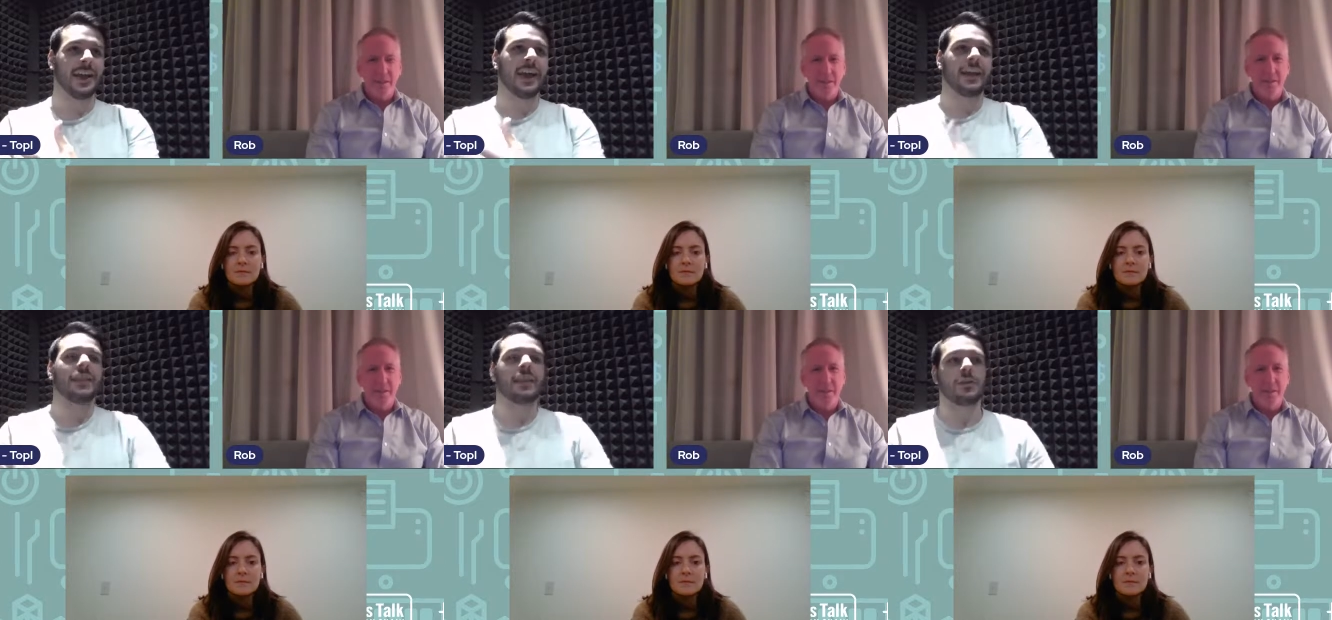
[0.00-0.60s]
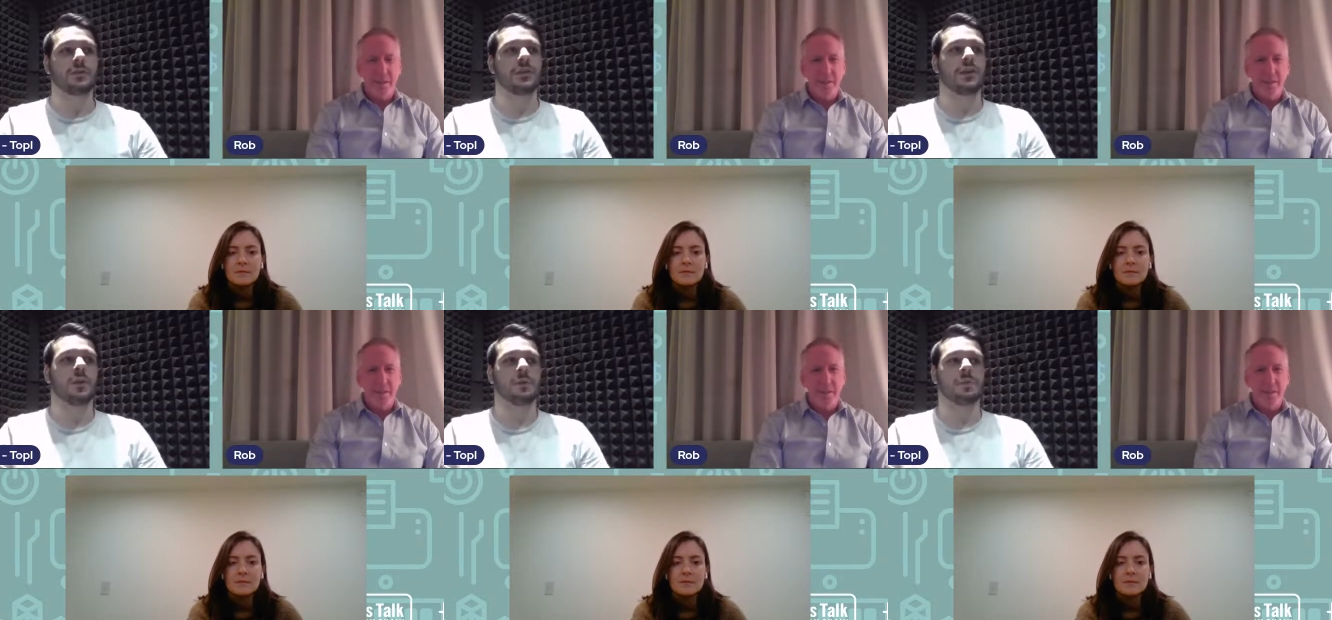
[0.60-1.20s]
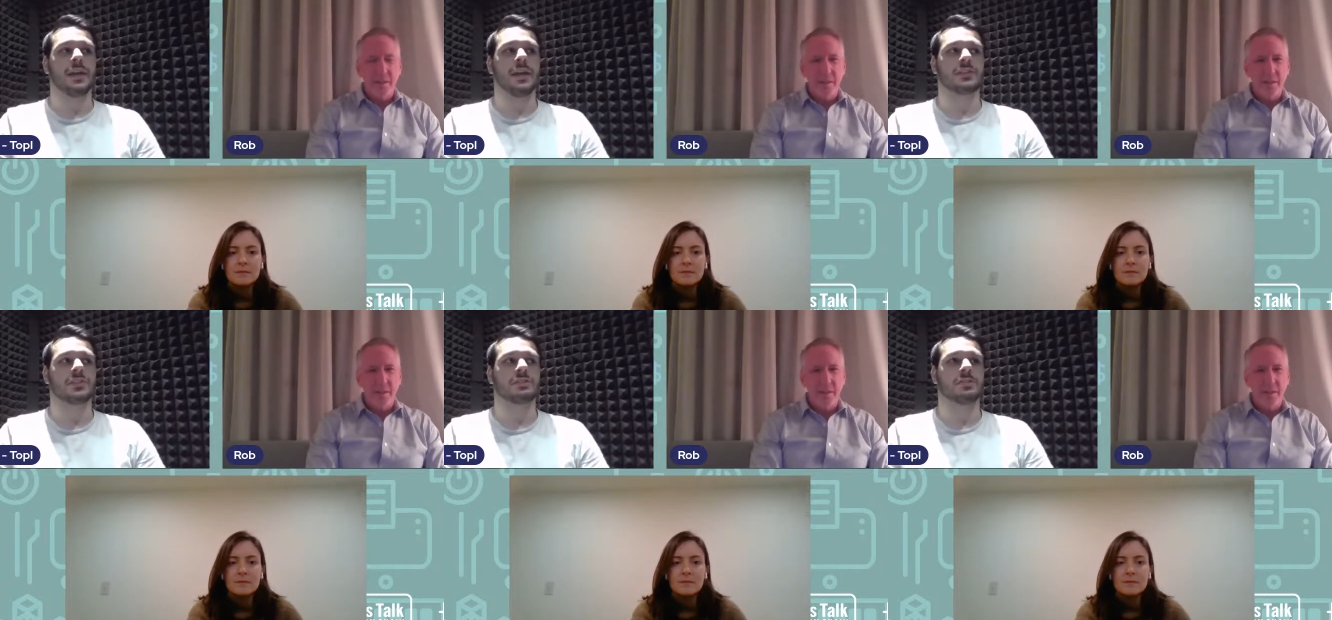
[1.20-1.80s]
Speaker 1: And I think, you know,
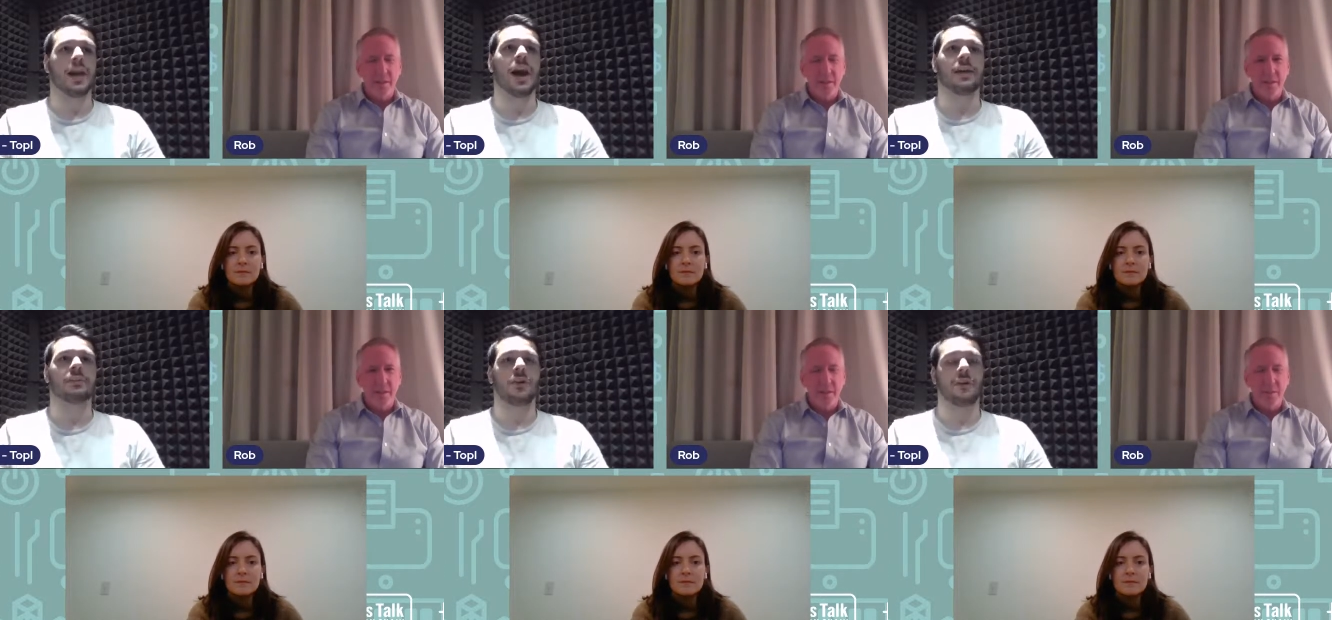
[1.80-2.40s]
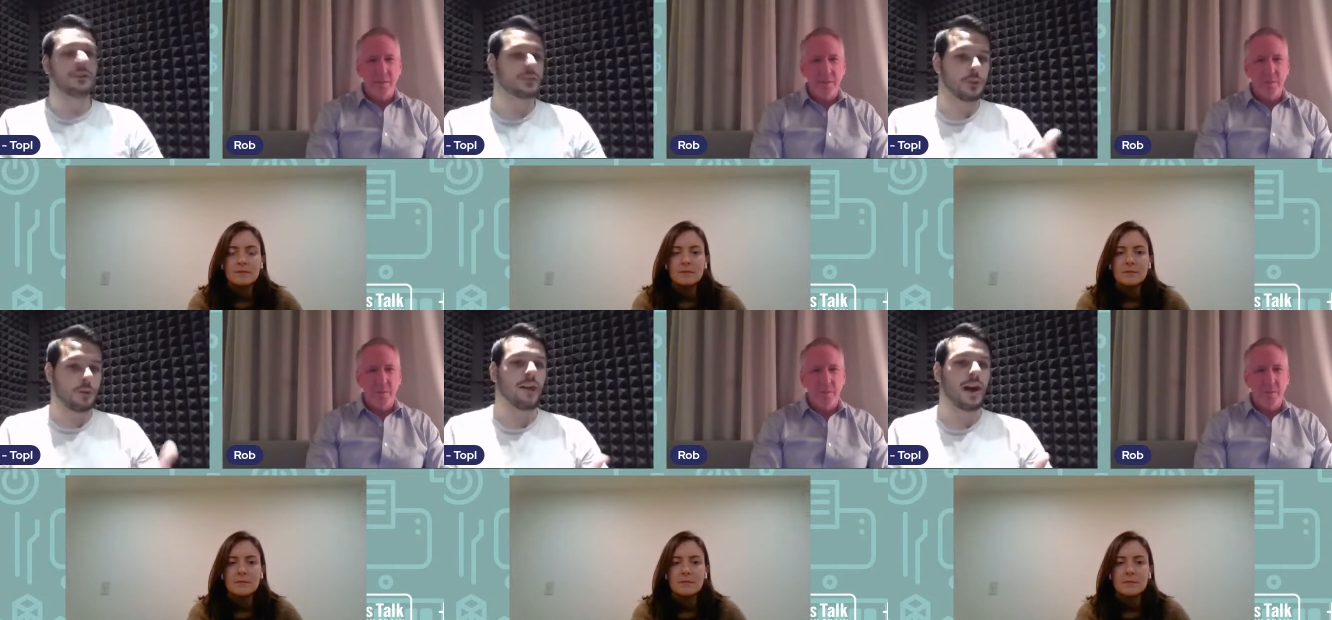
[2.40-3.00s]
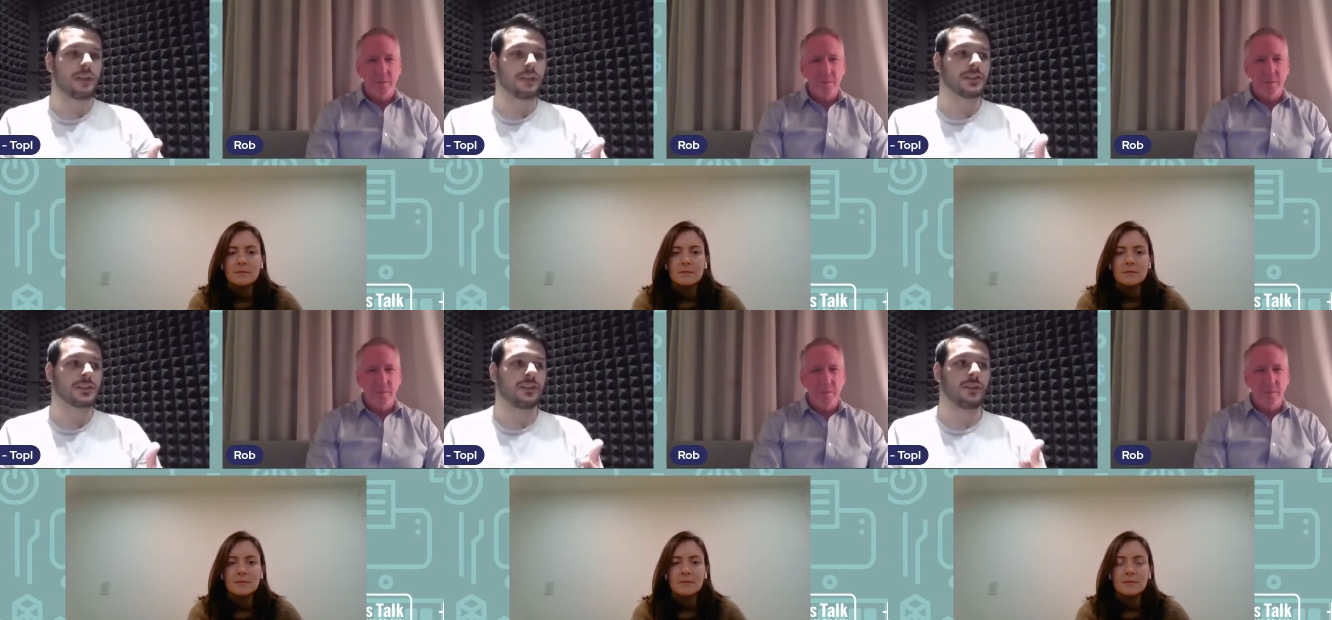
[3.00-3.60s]
it's not clear to a lot of
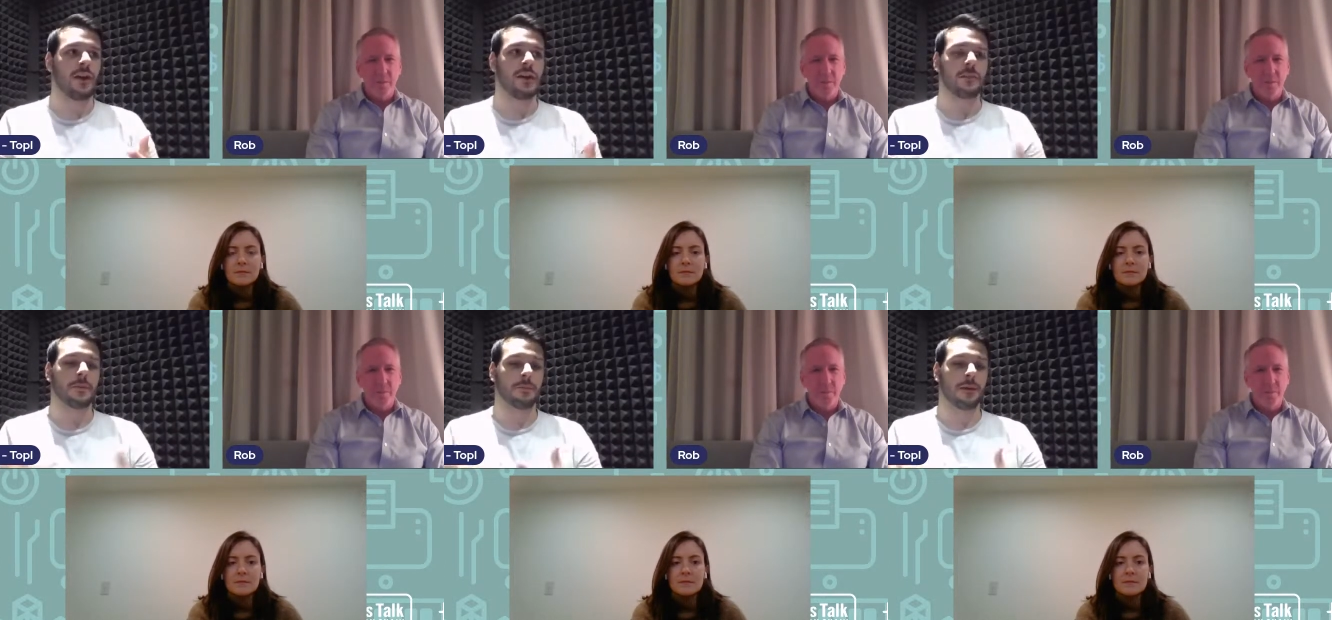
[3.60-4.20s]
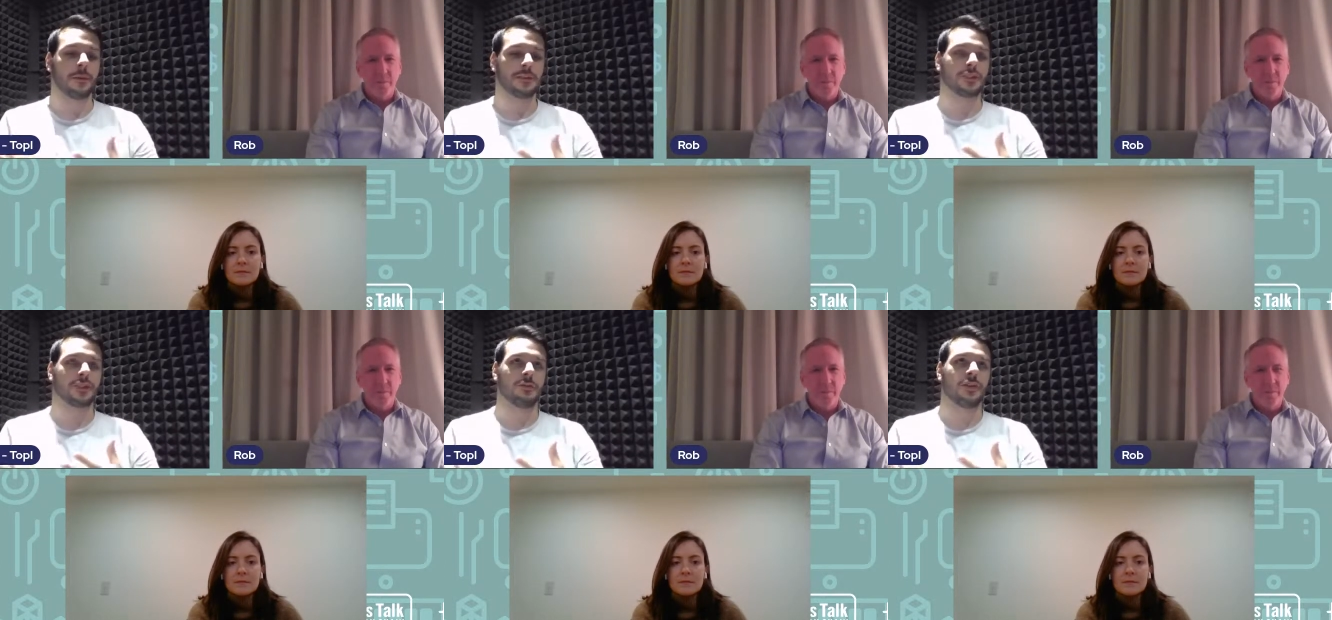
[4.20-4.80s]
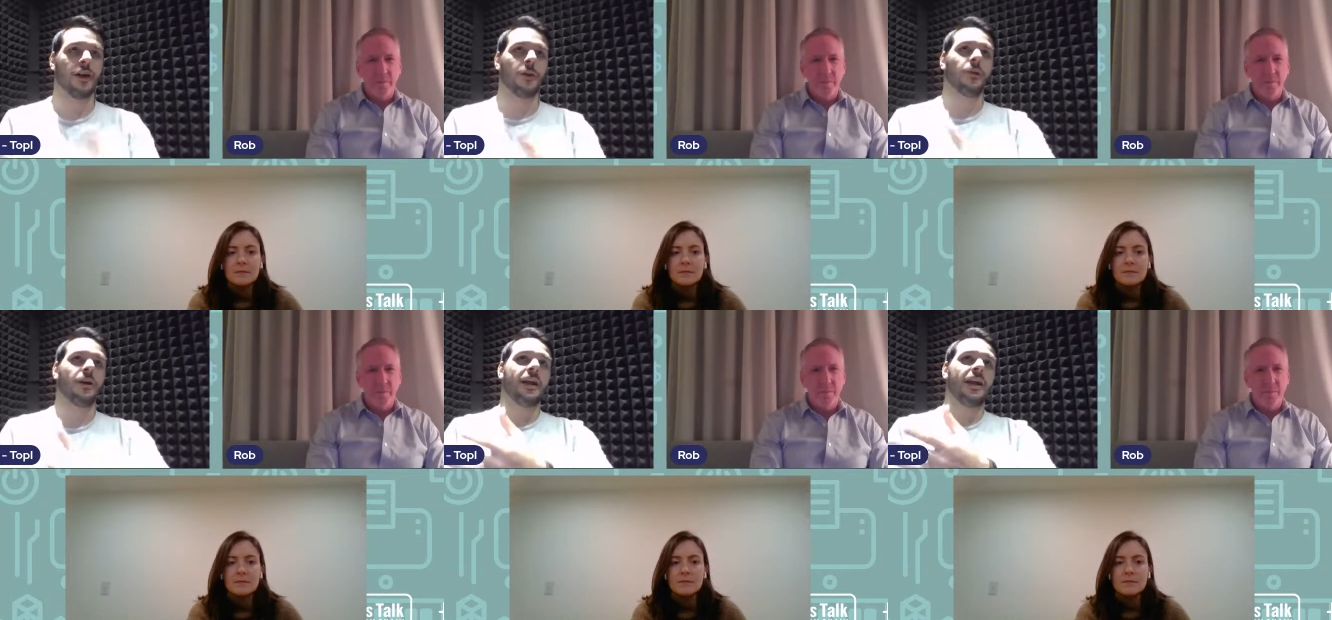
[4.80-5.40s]
us, and a lot of people probably just don't know